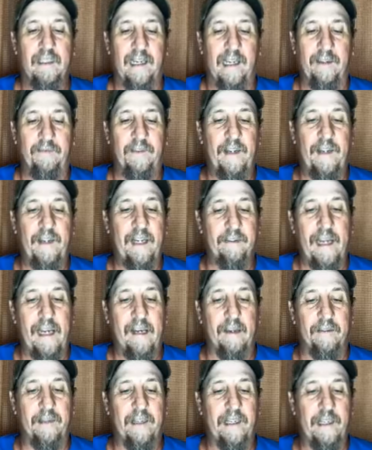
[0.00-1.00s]
I found
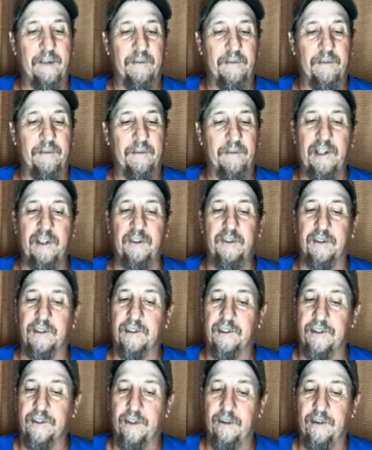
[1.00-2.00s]
out that he was accused
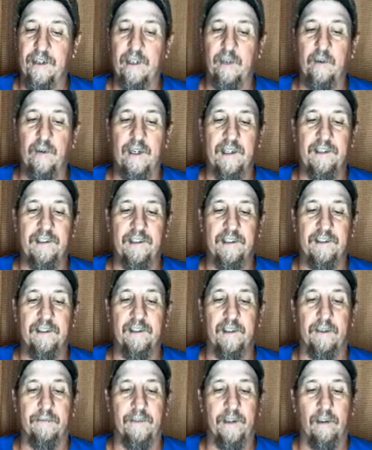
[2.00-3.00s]
concerning
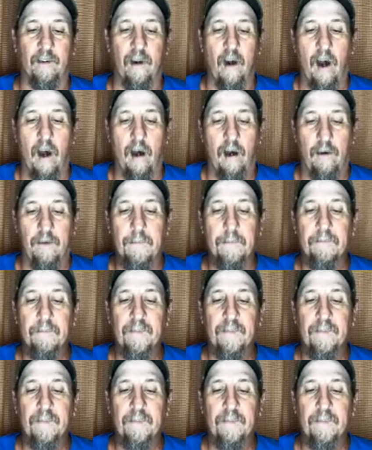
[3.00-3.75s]
questions of their law,